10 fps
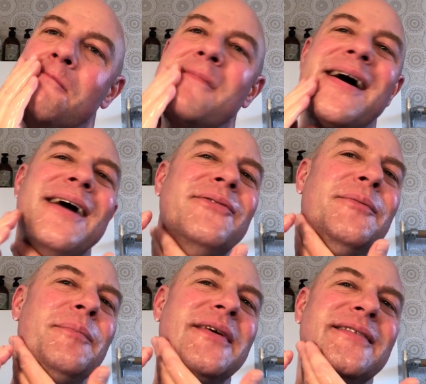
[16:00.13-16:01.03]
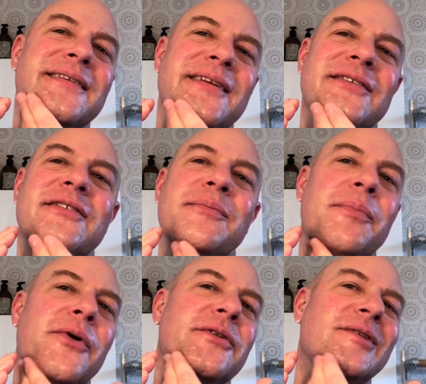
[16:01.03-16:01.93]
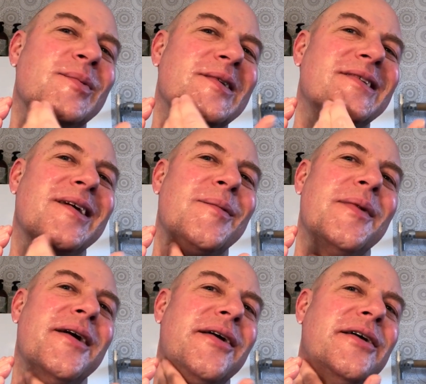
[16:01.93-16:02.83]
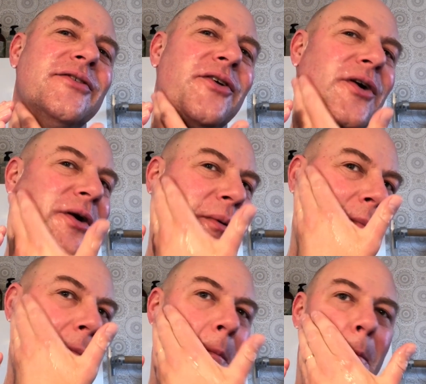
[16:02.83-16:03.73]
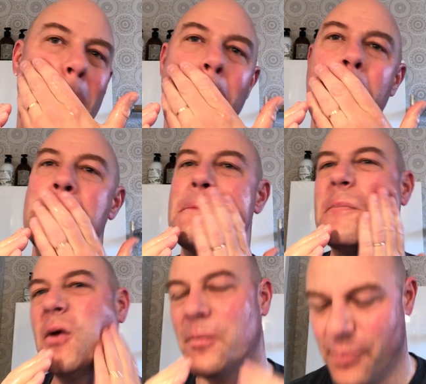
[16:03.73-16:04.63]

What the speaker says: I haven't missed any spots, but some areas are not